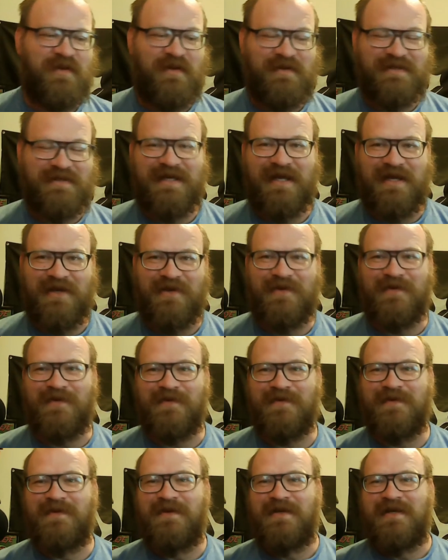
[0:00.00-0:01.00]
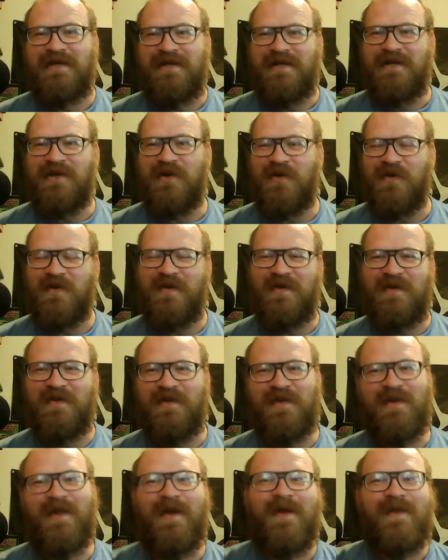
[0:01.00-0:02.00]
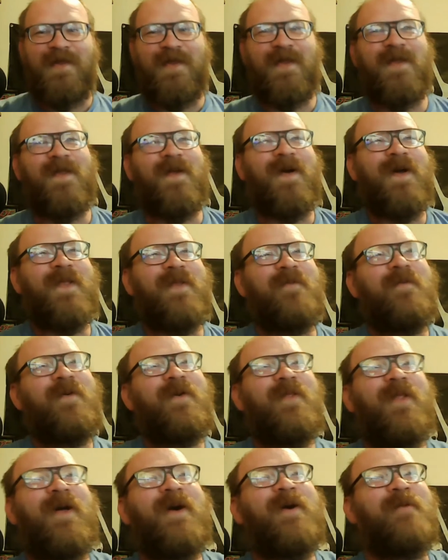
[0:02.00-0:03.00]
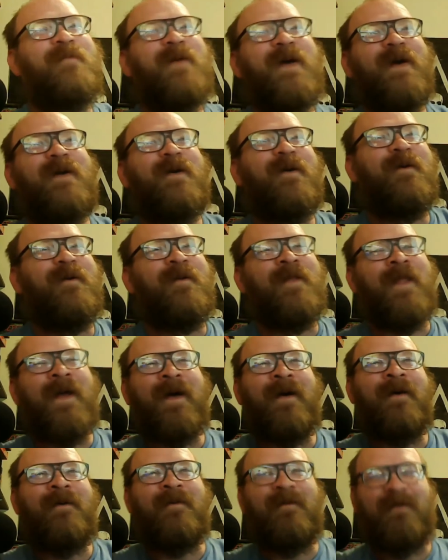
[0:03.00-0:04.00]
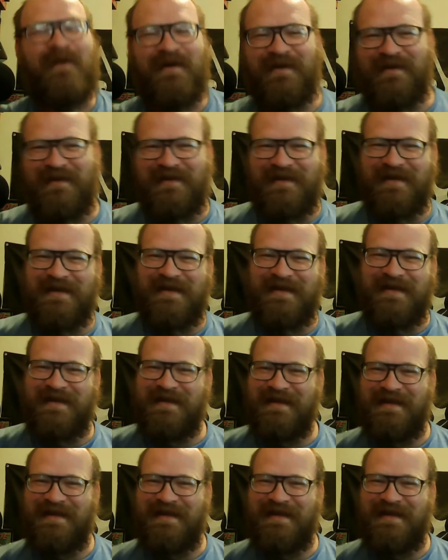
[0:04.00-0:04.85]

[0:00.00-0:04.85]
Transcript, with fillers: was kind of cool. You know, Lily got to feel like a big girl now.